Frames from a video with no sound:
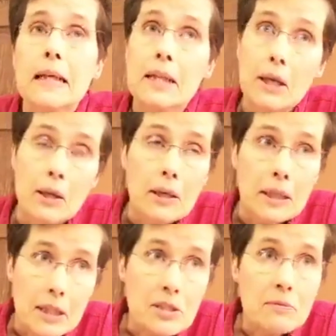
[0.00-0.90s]
There
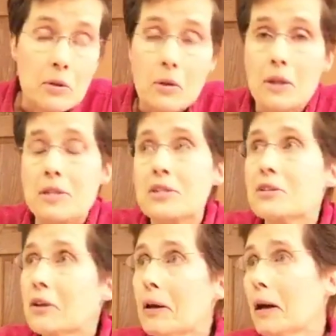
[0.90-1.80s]
is, of course,
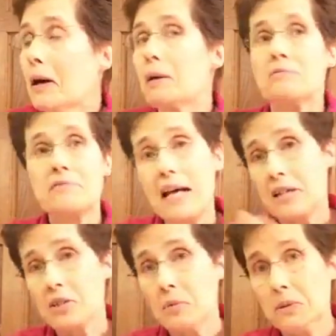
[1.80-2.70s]

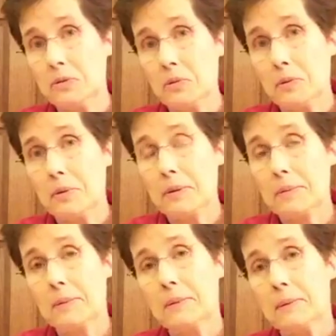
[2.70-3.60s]
factual truth.
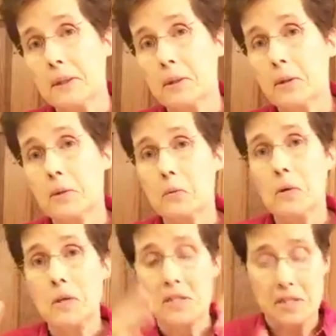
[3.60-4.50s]
You know, the
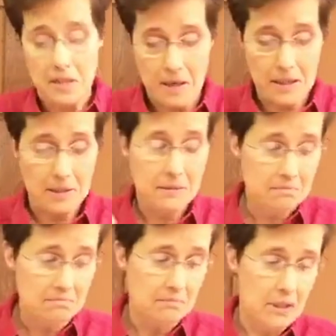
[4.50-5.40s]
war started
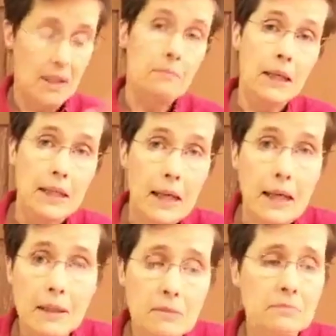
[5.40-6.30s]
on
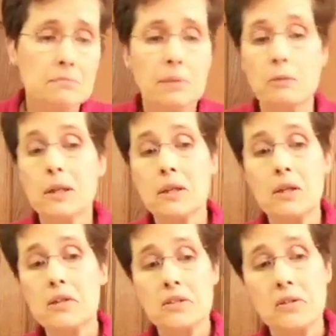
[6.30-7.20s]
Monday, but we could
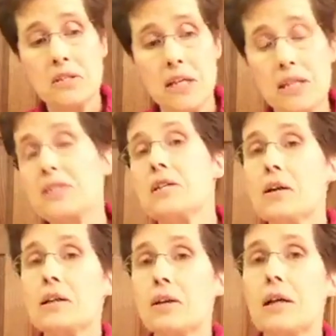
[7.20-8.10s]
also say it
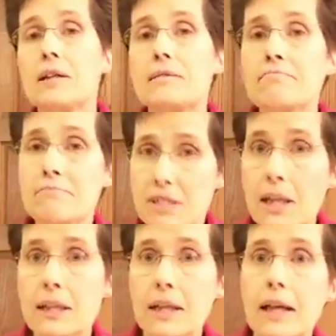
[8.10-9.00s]
started on
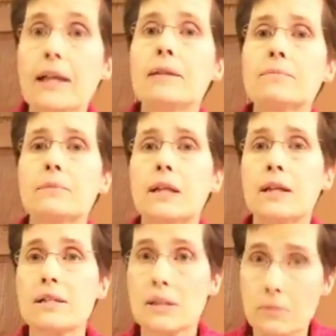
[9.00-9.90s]
Sunday
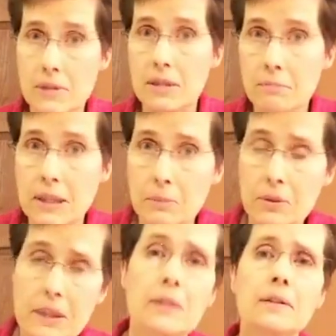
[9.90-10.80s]
because there were some people
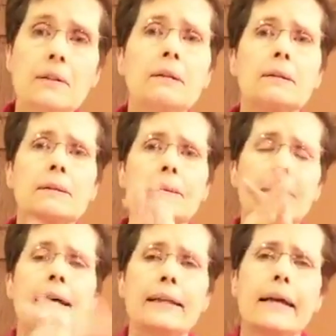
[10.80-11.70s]
killed
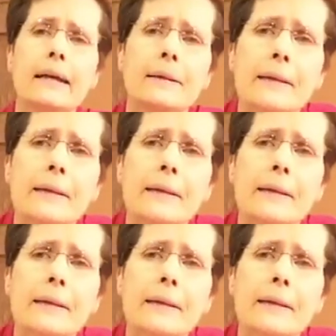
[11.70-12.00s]
that day.